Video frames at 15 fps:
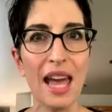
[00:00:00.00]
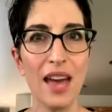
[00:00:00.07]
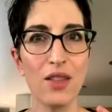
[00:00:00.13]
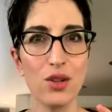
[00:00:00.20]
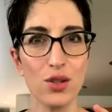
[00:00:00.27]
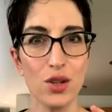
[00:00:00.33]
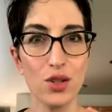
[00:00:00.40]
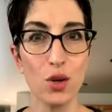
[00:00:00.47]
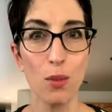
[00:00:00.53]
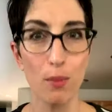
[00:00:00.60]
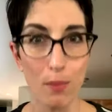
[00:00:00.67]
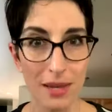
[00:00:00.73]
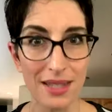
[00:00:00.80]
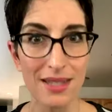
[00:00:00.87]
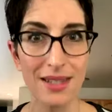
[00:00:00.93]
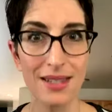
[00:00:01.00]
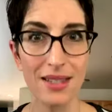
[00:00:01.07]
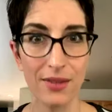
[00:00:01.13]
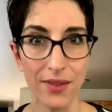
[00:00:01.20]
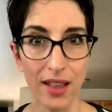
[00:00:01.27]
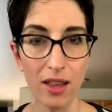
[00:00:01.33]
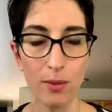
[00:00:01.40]
and there's also business
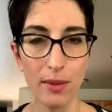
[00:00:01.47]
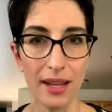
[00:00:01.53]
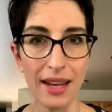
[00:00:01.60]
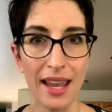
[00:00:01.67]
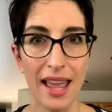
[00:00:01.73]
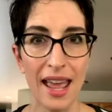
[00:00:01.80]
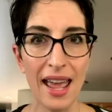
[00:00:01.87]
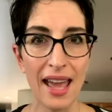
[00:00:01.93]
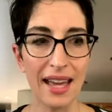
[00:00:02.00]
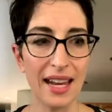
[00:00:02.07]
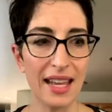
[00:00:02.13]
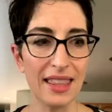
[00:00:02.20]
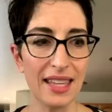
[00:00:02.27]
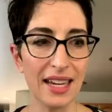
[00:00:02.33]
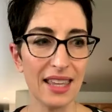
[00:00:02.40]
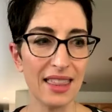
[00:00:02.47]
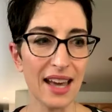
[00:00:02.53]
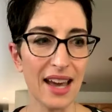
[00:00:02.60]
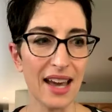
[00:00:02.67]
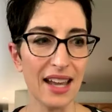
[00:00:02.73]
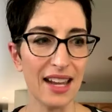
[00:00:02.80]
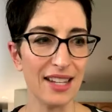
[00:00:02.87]
development. And I think
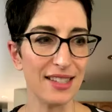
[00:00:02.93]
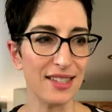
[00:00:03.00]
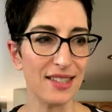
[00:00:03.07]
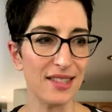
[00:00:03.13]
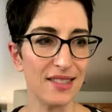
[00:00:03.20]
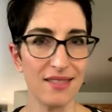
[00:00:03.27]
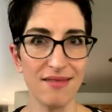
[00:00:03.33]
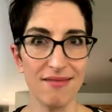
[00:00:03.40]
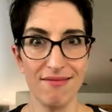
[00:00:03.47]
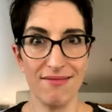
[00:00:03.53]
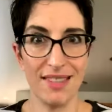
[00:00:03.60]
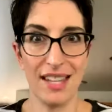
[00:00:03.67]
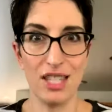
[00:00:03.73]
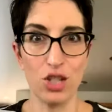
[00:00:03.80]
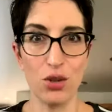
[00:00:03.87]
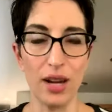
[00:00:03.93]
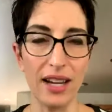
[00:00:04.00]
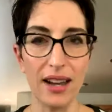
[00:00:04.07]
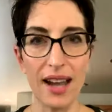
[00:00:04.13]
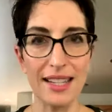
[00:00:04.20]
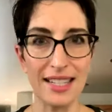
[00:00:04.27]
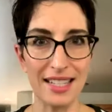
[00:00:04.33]
that it's a
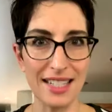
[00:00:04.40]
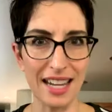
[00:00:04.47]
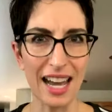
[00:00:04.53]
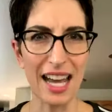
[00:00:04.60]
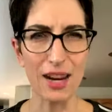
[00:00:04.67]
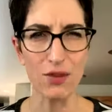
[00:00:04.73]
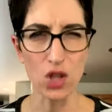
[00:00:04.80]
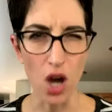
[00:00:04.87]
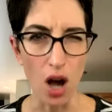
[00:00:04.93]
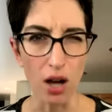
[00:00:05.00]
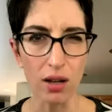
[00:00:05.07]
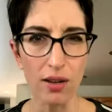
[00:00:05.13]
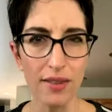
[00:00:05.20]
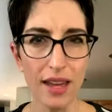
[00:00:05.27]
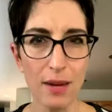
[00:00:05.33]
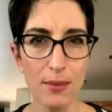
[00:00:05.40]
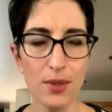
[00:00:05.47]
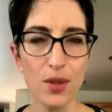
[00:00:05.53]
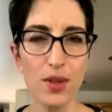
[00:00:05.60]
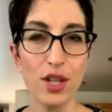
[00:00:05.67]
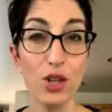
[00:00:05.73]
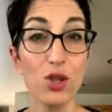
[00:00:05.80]
great idea to kind of toggle them
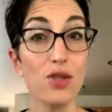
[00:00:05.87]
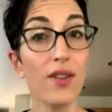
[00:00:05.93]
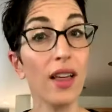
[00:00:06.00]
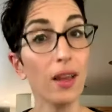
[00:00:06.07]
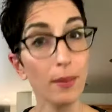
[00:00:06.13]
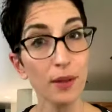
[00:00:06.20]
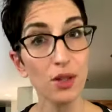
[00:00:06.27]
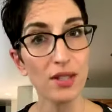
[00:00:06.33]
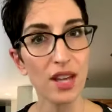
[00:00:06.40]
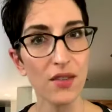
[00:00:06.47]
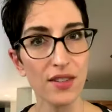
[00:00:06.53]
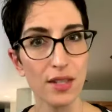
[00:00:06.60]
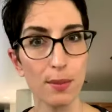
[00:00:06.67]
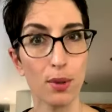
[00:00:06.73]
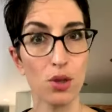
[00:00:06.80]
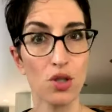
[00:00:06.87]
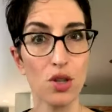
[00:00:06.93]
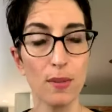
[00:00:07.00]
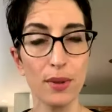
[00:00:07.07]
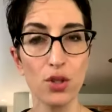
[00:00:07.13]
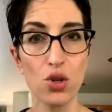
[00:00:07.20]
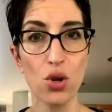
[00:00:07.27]
so that you're developing yourself as a
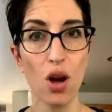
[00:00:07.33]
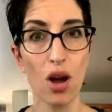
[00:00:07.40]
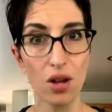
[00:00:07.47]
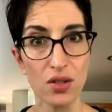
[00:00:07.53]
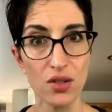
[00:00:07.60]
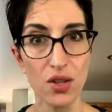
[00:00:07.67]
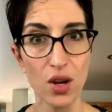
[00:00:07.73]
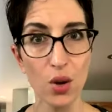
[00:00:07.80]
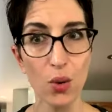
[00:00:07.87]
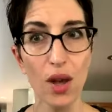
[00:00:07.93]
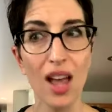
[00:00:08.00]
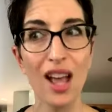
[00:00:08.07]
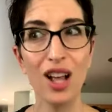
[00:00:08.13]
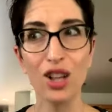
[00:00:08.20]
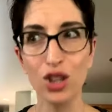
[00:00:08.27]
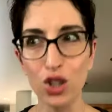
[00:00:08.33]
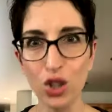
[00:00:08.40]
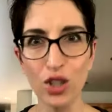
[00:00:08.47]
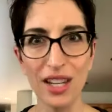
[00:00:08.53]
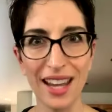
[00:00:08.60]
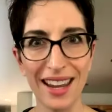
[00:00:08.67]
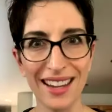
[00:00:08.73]
person, but you're also
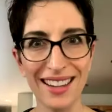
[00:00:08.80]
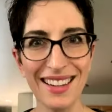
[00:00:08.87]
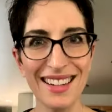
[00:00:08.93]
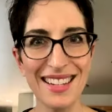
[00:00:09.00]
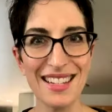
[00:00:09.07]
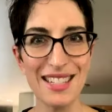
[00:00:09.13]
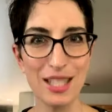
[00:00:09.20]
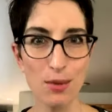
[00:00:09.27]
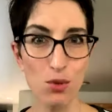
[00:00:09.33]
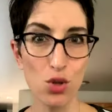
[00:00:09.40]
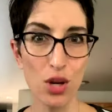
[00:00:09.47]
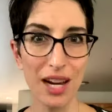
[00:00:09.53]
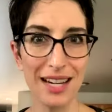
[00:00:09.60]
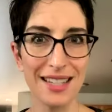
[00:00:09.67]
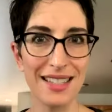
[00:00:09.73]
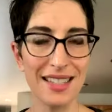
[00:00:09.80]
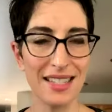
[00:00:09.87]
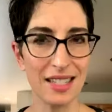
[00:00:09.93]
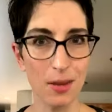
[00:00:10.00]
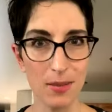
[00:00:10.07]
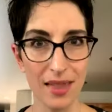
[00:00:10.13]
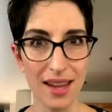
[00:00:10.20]
learning some tricks and
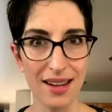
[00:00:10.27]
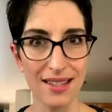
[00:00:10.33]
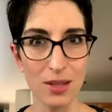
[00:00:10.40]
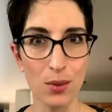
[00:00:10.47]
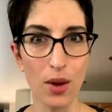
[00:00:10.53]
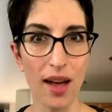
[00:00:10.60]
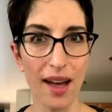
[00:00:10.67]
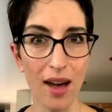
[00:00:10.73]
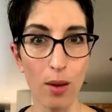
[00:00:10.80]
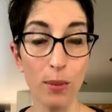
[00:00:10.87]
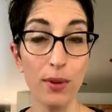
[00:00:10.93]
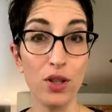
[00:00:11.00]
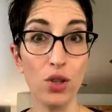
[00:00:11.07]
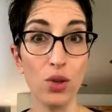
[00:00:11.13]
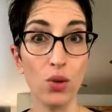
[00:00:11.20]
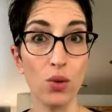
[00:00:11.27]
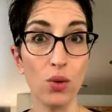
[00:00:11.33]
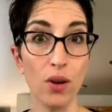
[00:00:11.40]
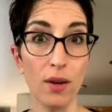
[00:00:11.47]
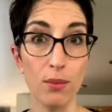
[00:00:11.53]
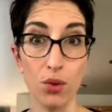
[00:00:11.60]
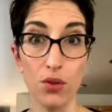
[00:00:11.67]
some things that will help
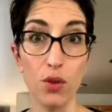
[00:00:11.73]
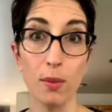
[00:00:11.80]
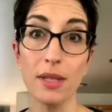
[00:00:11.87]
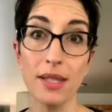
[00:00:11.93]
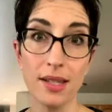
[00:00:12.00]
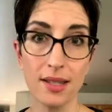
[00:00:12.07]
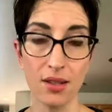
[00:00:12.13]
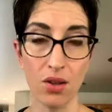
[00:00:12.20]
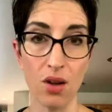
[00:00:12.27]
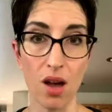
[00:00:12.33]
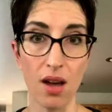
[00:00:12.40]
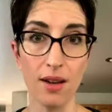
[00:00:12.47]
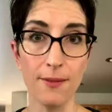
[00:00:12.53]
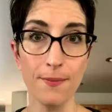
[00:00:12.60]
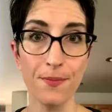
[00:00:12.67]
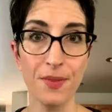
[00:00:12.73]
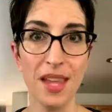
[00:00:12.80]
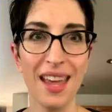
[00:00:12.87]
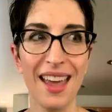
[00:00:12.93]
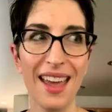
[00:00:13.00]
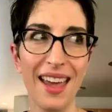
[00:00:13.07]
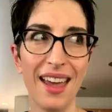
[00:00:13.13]
you move your business along.
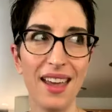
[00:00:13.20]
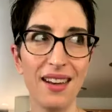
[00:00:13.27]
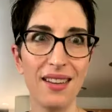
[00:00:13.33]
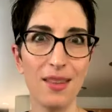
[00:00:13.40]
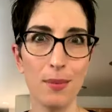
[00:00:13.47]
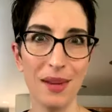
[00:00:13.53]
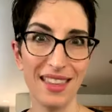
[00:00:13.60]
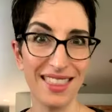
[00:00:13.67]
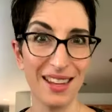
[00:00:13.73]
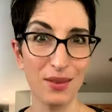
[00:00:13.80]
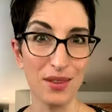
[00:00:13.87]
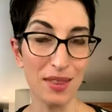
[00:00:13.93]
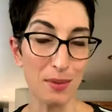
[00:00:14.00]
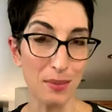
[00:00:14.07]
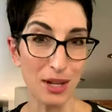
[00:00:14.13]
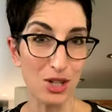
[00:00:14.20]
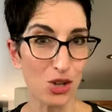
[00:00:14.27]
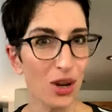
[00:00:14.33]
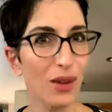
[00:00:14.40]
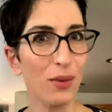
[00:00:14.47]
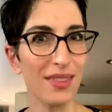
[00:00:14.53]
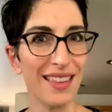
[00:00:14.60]
And the big
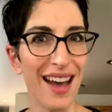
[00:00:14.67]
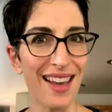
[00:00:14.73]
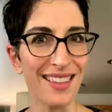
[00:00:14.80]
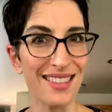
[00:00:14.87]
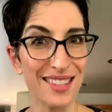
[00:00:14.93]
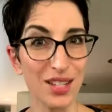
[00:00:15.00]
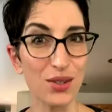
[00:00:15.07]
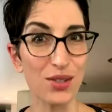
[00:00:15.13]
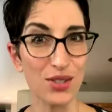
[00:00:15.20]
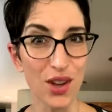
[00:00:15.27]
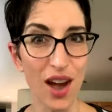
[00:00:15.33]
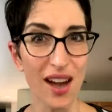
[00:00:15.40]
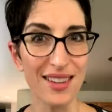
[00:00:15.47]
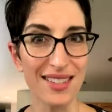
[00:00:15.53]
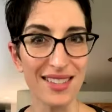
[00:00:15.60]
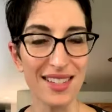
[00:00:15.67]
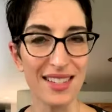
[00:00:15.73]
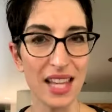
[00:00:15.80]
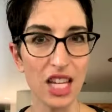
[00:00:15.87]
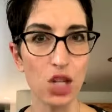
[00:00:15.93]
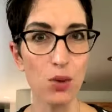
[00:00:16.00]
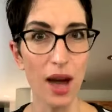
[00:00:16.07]
trick with that, the secret sauce, is
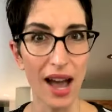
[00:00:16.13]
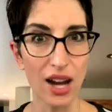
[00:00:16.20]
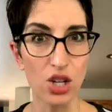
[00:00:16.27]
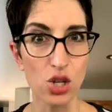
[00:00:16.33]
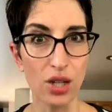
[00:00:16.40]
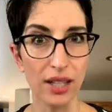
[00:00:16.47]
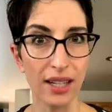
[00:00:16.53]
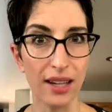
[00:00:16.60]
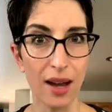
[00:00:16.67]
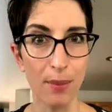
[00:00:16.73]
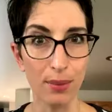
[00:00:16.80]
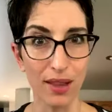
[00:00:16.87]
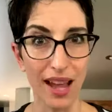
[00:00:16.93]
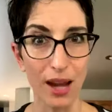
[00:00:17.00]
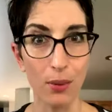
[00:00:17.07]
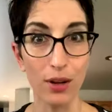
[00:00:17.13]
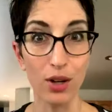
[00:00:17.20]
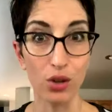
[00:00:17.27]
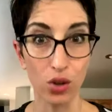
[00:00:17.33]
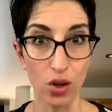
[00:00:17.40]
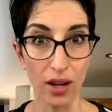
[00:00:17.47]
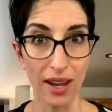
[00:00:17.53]
that you actually apply what you're
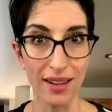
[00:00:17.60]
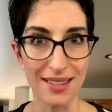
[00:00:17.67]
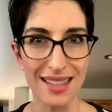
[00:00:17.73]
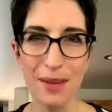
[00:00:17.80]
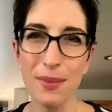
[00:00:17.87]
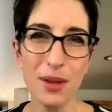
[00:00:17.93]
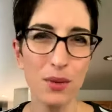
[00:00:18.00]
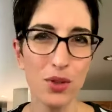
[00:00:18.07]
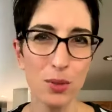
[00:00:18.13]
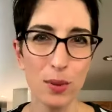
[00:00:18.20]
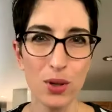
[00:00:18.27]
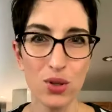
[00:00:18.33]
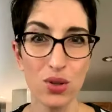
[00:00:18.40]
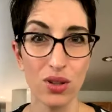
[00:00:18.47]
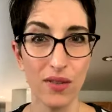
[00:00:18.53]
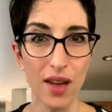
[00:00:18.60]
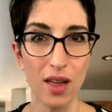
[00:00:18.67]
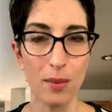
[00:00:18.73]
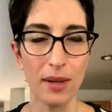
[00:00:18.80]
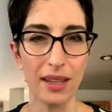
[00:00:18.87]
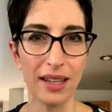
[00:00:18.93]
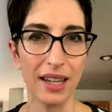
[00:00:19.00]
learning. Same thing with your personal
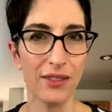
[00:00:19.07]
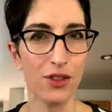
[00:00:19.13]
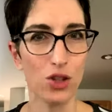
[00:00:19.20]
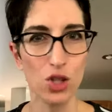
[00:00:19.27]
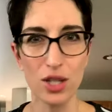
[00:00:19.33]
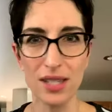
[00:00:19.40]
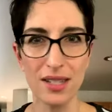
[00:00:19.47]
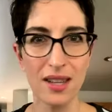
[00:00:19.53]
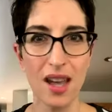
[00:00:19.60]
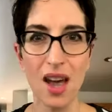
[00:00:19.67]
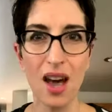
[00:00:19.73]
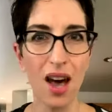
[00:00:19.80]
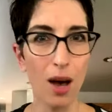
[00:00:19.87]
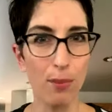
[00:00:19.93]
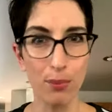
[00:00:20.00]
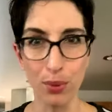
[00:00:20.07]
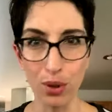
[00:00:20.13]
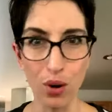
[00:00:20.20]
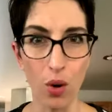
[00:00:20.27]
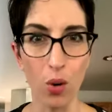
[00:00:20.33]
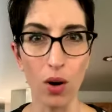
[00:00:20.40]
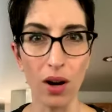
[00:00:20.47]
development. Like if you're just a book
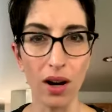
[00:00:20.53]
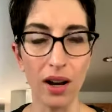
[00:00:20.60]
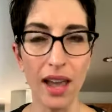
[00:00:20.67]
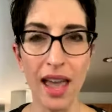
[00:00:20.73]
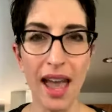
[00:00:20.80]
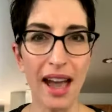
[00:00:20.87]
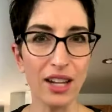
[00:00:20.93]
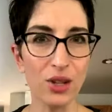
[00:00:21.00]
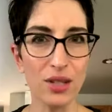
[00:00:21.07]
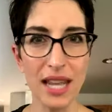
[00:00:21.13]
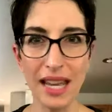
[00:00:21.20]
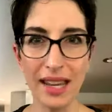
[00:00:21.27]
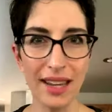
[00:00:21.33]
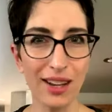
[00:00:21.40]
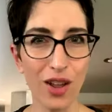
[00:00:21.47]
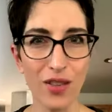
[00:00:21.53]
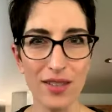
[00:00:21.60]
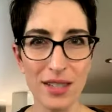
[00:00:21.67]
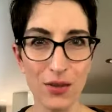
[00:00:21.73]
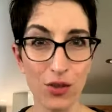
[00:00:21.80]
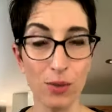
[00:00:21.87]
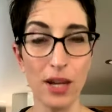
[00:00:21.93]
whore and you're taking in all this
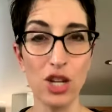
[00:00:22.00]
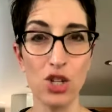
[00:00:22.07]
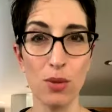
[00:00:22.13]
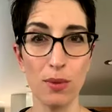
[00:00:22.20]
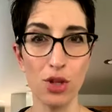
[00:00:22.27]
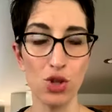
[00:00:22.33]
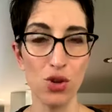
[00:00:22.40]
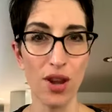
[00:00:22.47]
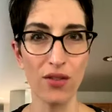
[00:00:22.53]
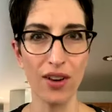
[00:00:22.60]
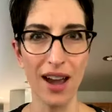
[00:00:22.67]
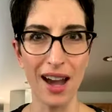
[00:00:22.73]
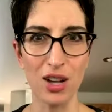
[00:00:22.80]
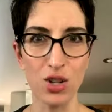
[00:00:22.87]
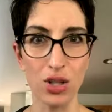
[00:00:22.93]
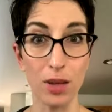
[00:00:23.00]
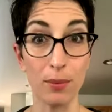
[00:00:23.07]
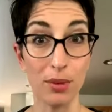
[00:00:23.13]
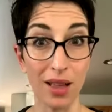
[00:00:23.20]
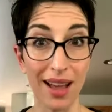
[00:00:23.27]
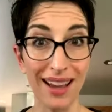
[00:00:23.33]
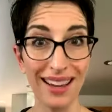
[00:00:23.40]
information, but you're never actually
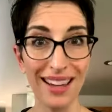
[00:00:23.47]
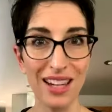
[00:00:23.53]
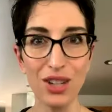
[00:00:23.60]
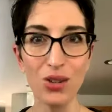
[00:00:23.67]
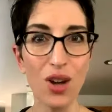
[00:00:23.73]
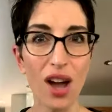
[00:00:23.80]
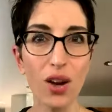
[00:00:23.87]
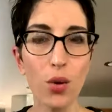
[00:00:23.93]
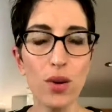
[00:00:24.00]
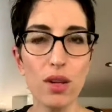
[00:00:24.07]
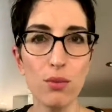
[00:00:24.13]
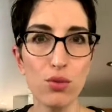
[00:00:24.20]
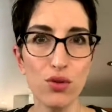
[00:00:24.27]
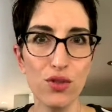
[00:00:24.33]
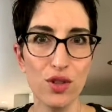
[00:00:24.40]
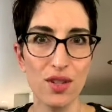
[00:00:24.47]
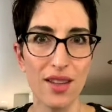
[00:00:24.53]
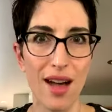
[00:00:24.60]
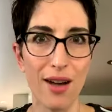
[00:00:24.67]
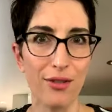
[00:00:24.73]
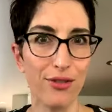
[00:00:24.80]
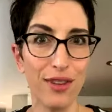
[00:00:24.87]
applying it, you're not going to move
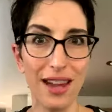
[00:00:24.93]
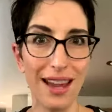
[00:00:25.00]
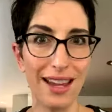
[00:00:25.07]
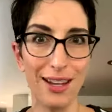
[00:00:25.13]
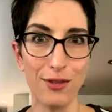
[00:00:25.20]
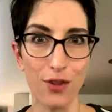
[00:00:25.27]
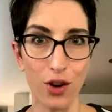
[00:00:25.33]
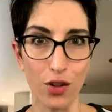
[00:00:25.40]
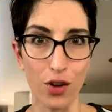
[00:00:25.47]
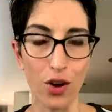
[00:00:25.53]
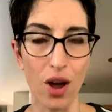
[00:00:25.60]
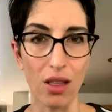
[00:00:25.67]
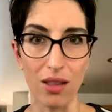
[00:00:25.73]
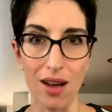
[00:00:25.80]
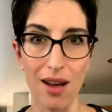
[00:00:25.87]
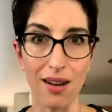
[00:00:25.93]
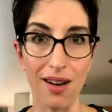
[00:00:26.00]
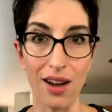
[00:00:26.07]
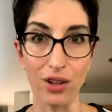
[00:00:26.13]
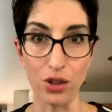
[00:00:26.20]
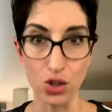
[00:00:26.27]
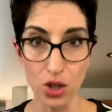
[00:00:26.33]
yourself any further along
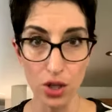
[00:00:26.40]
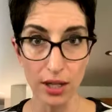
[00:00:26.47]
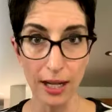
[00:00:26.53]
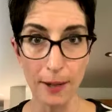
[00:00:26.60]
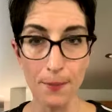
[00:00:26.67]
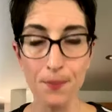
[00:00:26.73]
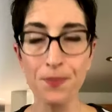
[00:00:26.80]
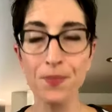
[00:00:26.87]
on your journey.